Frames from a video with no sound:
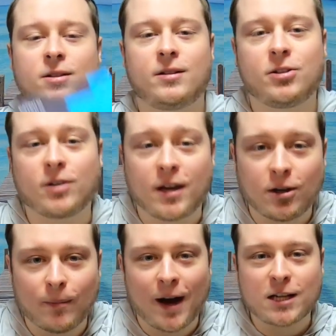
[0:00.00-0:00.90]
you get
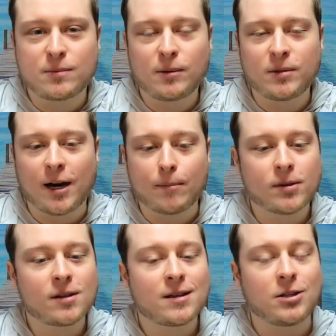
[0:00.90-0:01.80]
your maximum
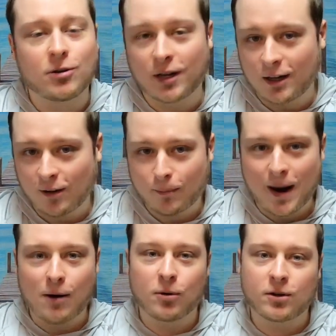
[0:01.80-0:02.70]
depth, you get enough
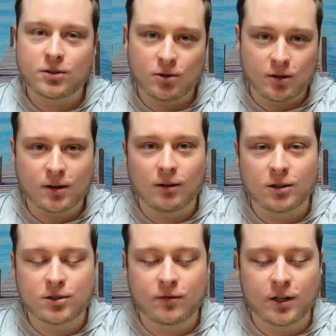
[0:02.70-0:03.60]
power to hook a
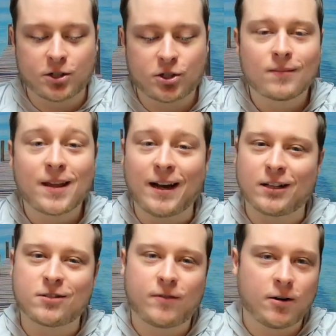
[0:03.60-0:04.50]
large fish, and
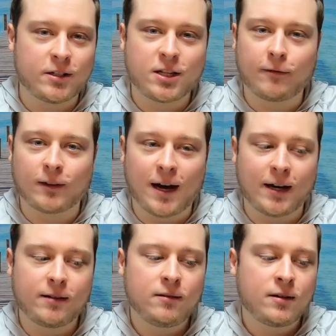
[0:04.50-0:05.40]
it's a very tough
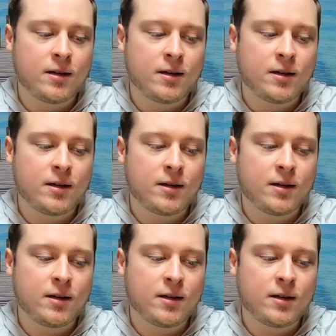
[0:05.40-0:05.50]
line,